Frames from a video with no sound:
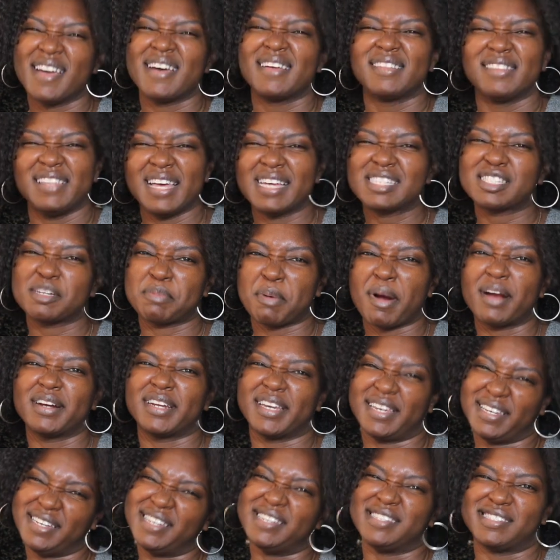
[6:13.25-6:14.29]
that's the part
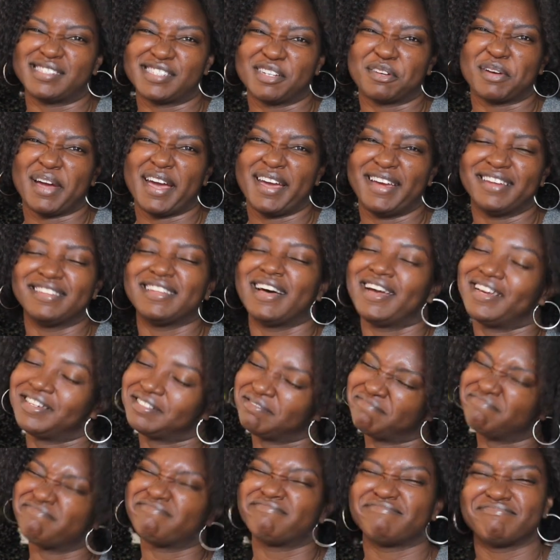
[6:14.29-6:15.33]
that hits okay
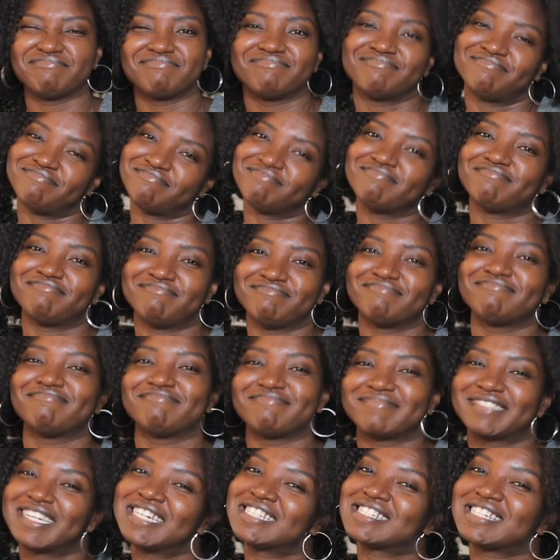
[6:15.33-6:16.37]
like
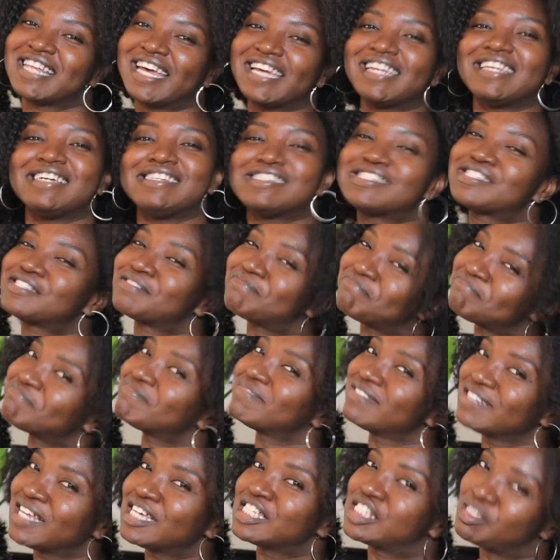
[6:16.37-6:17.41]
because ladies
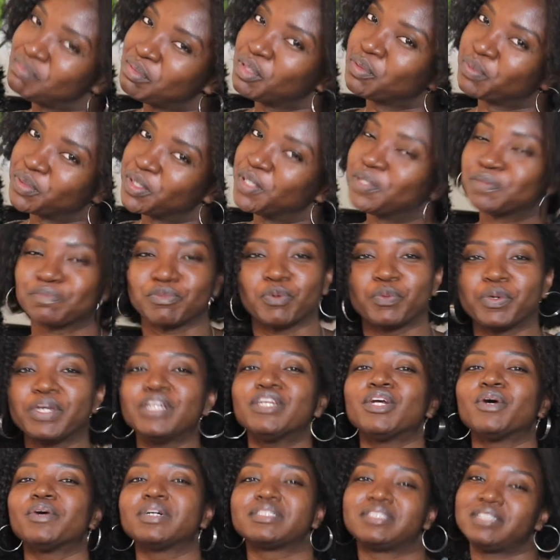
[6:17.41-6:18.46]
let's be real. We
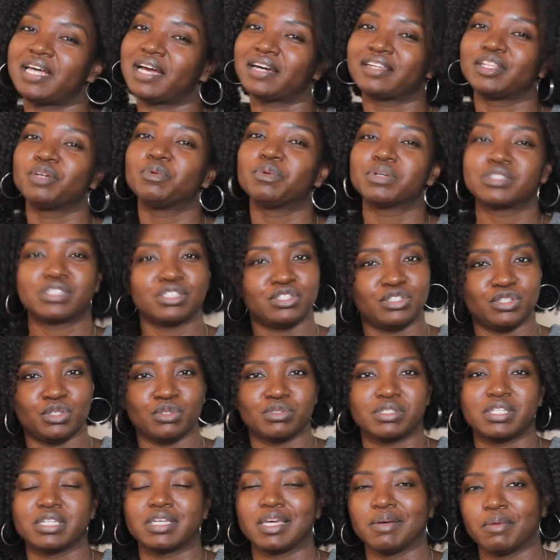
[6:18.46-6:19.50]
know exactly what to do
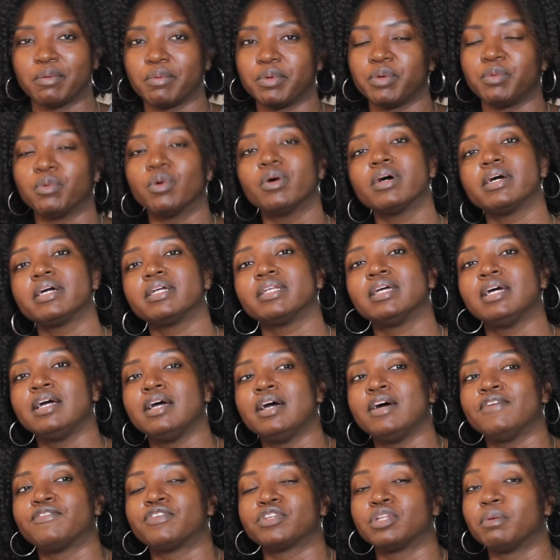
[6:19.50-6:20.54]
to get what we want
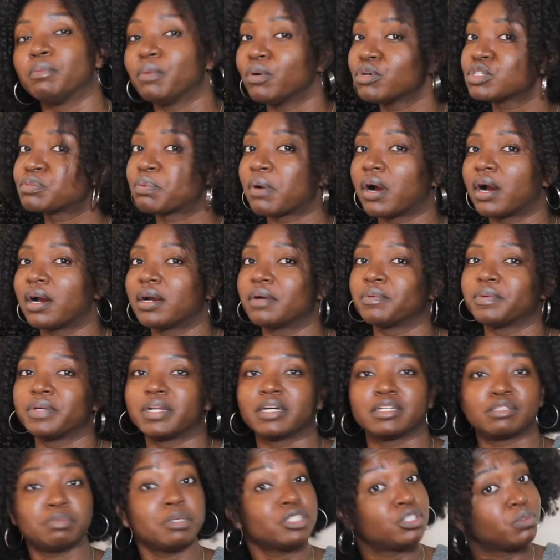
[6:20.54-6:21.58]
for the most part when it,
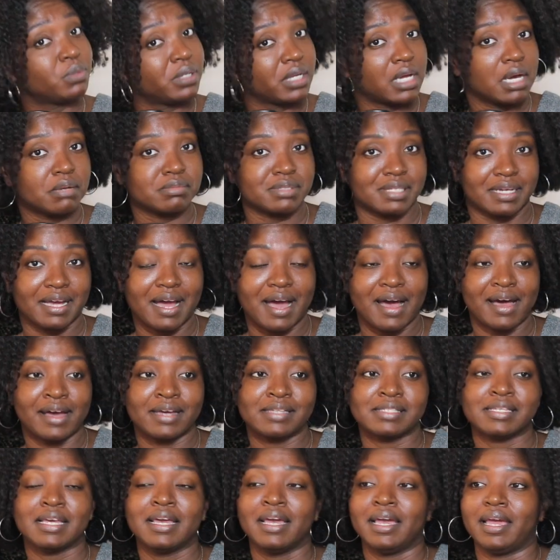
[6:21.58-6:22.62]
especially when it comes to
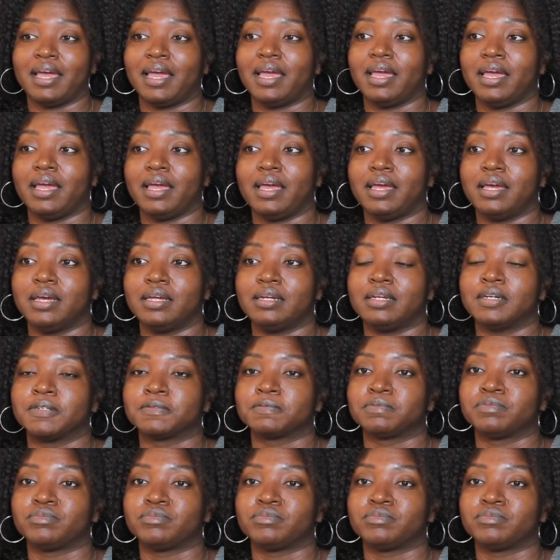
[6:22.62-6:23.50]
guys. And